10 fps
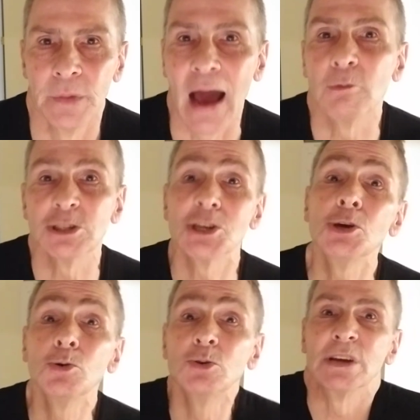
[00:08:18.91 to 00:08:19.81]
I was
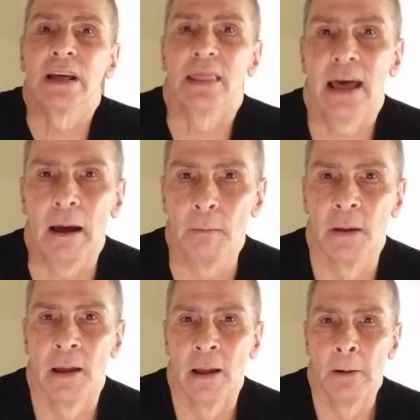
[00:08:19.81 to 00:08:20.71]
using them,
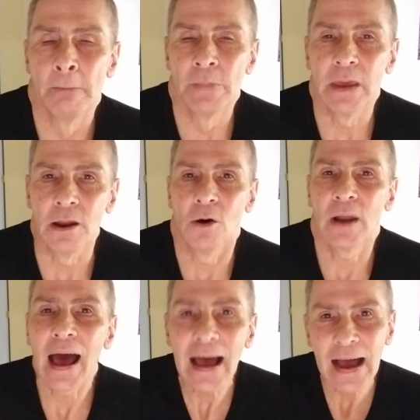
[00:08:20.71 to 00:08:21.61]

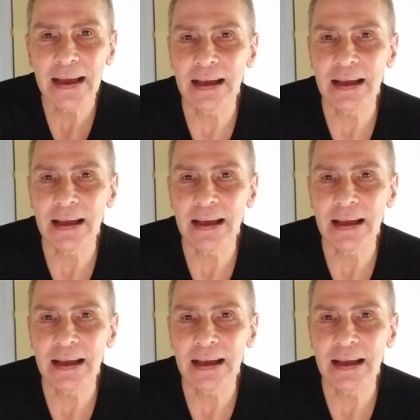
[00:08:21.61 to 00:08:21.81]
and I